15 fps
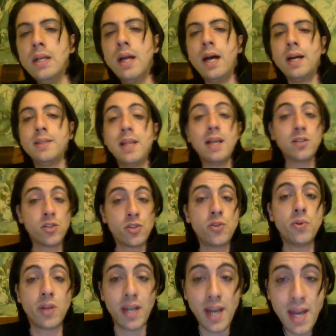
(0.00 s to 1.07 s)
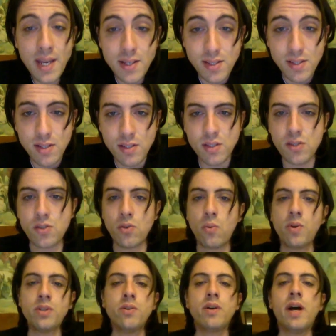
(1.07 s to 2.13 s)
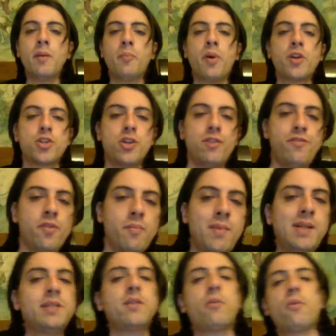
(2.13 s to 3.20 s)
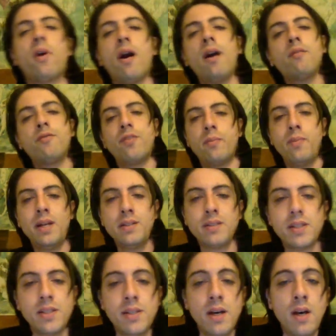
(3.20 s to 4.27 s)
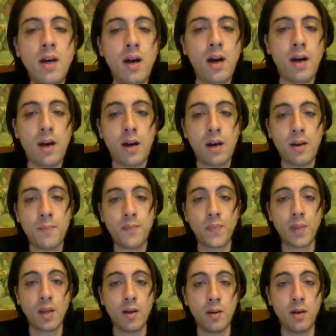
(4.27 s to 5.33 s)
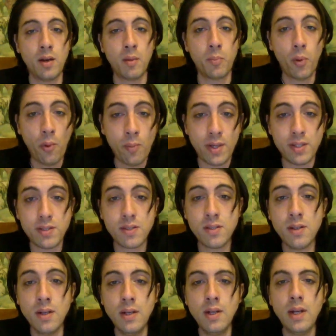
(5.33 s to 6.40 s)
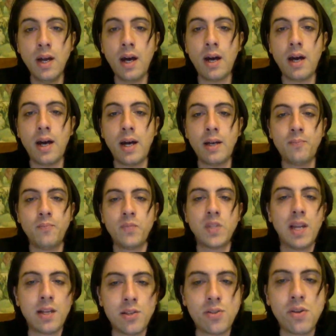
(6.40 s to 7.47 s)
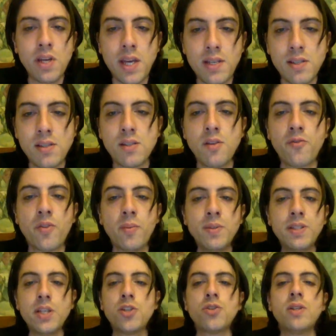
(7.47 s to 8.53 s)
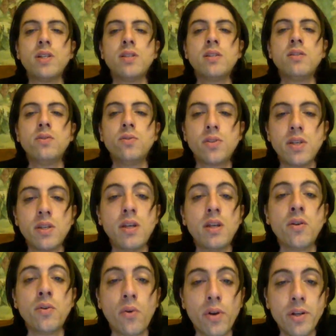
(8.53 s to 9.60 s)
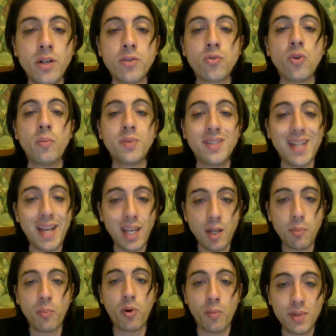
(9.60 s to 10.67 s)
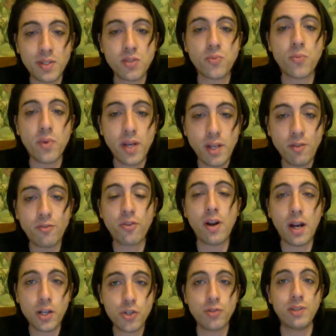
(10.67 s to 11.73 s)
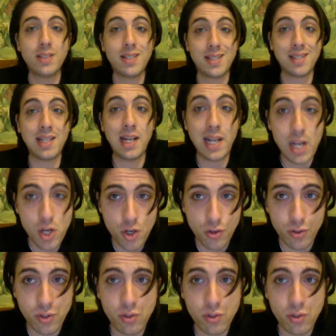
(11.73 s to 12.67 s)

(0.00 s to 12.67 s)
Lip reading: And the last two cases, so when you got partially fermented or unfermented pomace, in the last two cases, the fermentation is induced in order to obtain pomace ready for actual distillation.